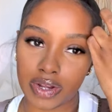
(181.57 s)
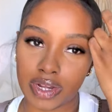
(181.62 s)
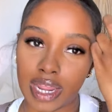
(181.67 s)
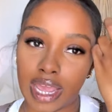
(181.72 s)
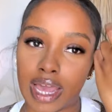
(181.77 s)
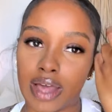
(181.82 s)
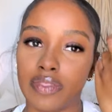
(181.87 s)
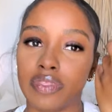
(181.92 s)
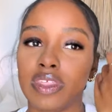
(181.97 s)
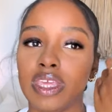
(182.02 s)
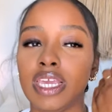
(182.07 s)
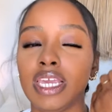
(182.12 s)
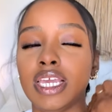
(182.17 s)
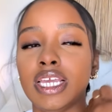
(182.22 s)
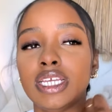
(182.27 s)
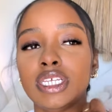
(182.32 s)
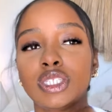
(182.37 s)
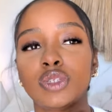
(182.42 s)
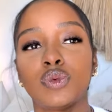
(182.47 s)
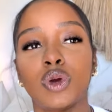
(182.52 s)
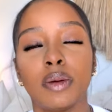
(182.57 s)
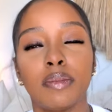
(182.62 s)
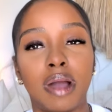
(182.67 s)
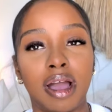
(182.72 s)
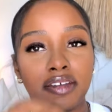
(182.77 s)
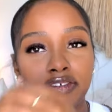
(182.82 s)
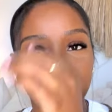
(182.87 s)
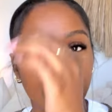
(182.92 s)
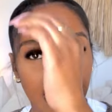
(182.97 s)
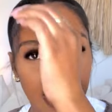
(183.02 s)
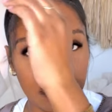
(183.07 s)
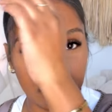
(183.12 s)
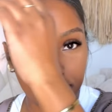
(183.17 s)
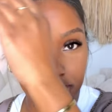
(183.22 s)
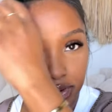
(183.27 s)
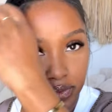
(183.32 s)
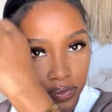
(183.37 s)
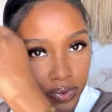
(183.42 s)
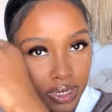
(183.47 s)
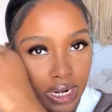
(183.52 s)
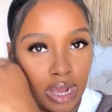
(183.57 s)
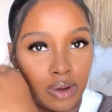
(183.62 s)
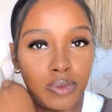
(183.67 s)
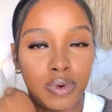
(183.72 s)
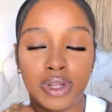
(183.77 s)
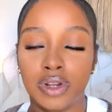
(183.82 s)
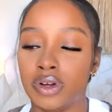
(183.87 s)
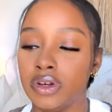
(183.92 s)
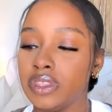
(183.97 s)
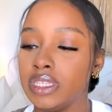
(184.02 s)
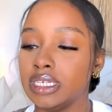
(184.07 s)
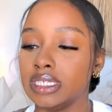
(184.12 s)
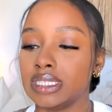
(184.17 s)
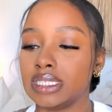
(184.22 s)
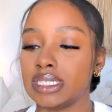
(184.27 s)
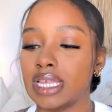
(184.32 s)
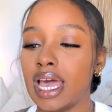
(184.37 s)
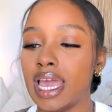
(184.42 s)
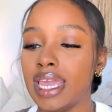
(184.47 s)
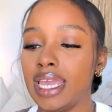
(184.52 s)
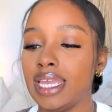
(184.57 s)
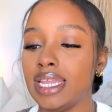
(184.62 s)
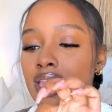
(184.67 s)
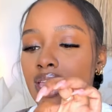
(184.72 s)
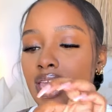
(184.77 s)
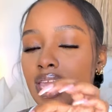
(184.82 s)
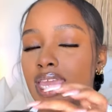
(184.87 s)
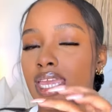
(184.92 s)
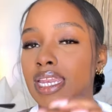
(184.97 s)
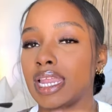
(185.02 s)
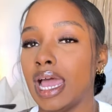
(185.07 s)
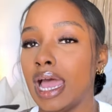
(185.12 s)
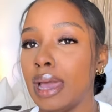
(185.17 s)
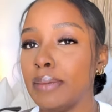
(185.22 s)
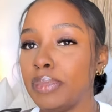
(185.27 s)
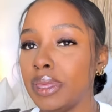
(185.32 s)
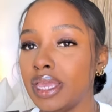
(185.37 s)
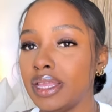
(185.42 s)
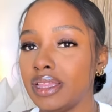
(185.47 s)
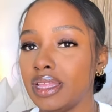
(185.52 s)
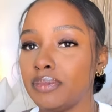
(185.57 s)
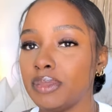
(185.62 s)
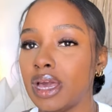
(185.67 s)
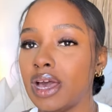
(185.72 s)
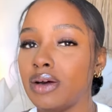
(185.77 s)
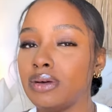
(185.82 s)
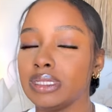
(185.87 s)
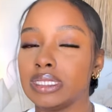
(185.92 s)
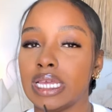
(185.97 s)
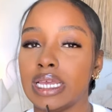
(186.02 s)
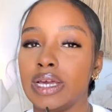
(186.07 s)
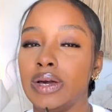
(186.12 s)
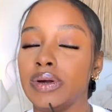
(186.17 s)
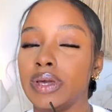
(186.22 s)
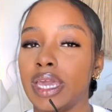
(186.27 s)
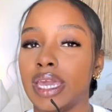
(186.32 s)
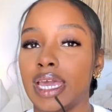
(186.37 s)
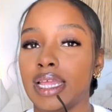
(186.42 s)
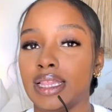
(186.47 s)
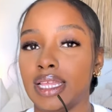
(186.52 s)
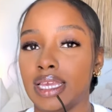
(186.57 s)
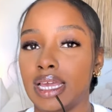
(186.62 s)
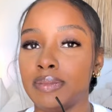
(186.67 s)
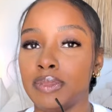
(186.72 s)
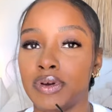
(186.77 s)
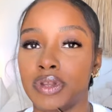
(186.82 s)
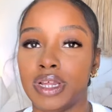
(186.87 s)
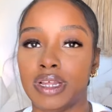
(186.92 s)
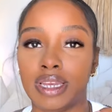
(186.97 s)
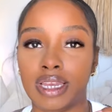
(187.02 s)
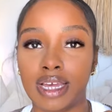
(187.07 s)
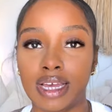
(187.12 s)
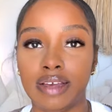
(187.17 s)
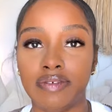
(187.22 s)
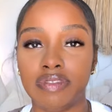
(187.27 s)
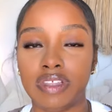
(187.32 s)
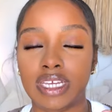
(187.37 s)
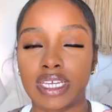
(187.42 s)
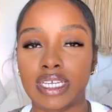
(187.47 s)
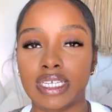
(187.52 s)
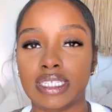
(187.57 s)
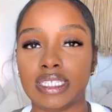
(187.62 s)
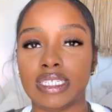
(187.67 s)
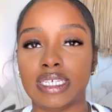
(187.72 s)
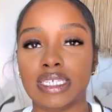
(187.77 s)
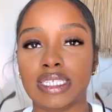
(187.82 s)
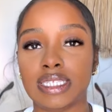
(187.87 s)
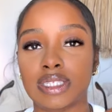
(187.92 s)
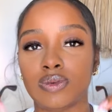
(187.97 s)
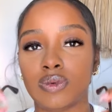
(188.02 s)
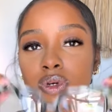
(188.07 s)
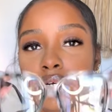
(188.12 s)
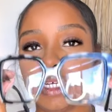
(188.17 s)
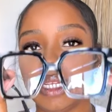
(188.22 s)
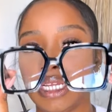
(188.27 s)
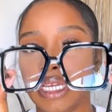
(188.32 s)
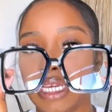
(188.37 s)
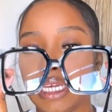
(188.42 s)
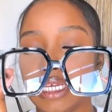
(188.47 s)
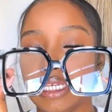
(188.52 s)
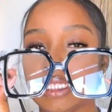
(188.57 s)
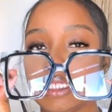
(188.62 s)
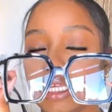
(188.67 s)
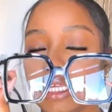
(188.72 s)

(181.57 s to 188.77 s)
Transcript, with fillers: Now, these were my favorite when I went on the site and I picked them out. I was like, okay, I think I'm gonna love these. This one is